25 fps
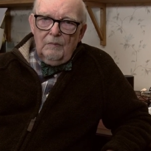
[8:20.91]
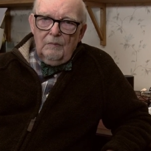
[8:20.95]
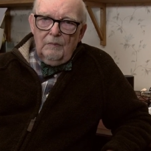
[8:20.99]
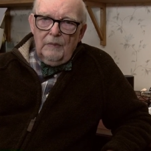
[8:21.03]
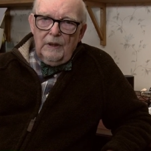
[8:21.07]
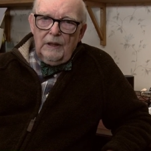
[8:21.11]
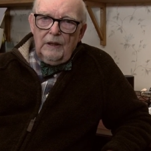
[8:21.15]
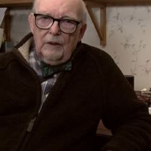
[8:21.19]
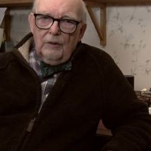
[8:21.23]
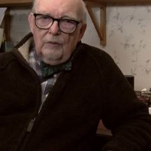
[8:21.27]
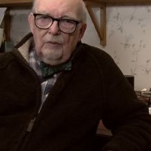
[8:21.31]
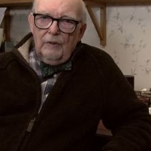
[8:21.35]

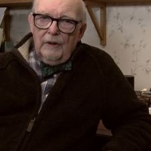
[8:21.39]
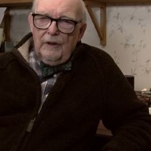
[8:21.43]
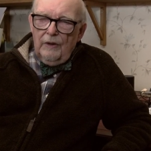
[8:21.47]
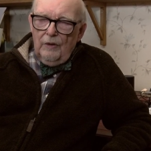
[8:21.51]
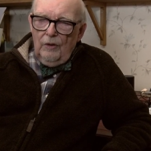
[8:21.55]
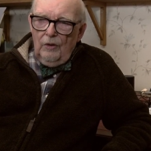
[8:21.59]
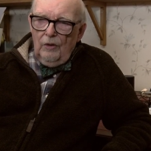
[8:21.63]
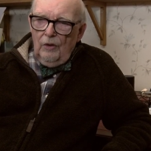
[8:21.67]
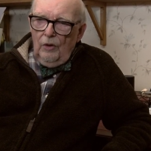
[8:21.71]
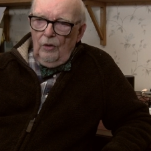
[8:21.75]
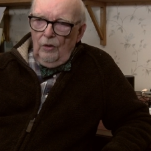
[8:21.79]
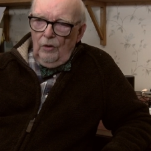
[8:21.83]
be with
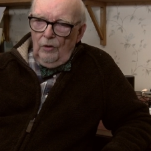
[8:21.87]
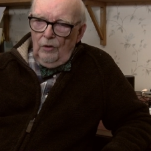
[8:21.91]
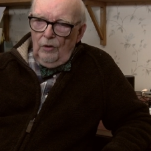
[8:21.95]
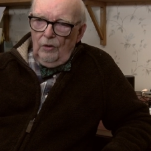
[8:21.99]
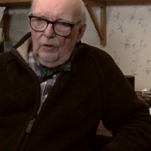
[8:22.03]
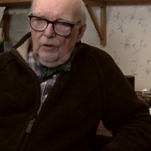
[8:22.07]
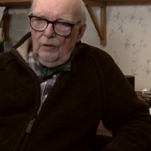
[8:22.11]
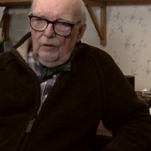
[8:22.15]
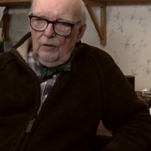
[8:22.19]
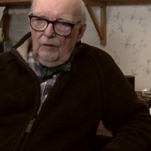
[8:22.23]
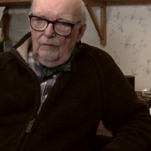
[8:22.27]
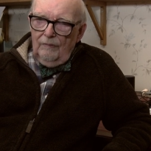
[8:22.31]

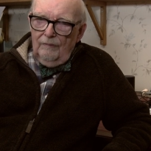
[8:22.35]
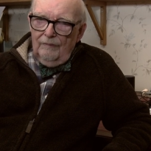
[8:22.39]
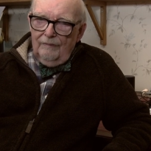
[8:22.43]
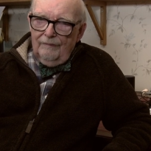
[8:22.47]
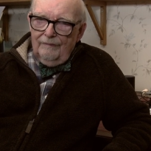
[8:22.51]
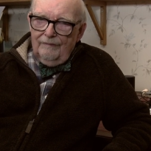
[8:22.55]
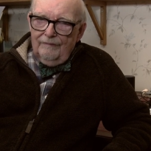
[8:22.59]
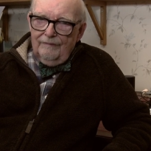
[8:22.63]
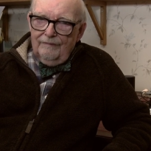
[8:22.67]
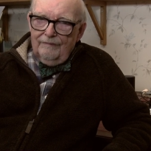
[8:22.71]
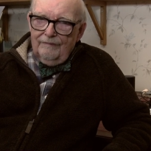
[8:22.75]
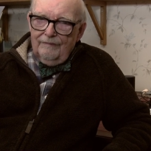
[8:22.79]
all.
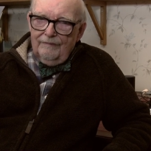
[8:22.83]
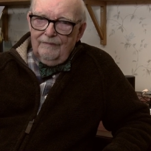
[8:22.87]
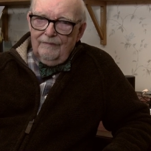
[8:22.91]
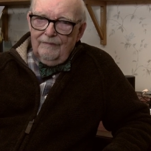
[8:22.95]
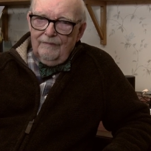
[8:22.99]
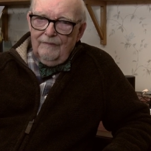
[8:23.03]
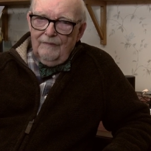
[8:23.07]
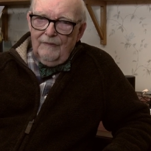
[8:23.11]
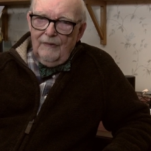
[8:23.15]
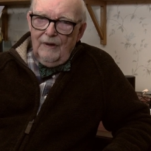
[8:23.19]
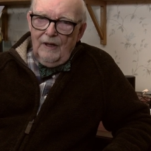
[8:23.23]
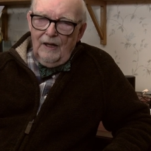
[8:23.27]

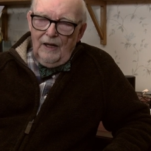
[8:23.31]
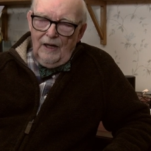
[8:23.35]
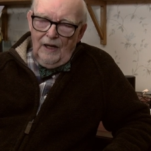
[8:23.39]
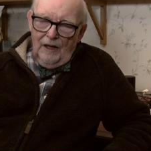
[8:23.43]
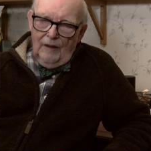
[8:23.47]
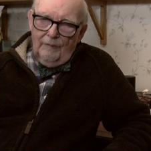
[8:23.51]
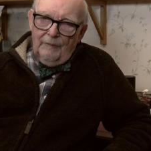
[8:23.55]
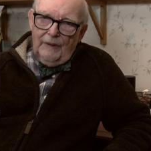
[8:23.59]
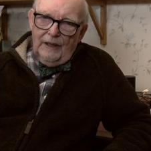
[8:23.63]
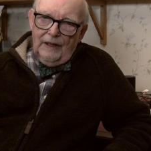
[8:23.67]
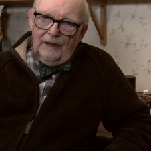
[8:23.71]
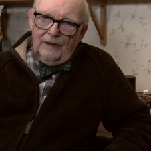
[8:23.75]

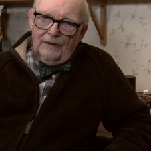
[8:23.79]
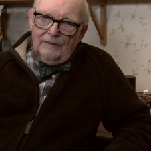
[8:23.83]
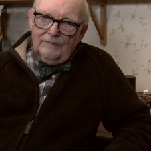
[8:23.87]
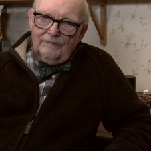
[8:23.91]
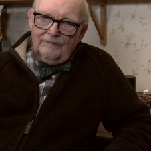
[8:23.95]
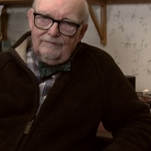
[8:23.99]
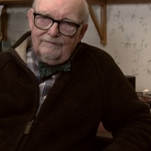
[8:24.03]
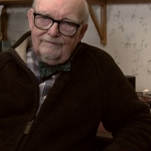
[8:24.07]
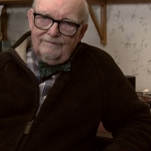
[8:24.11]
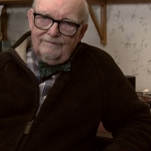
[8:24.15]
Amen."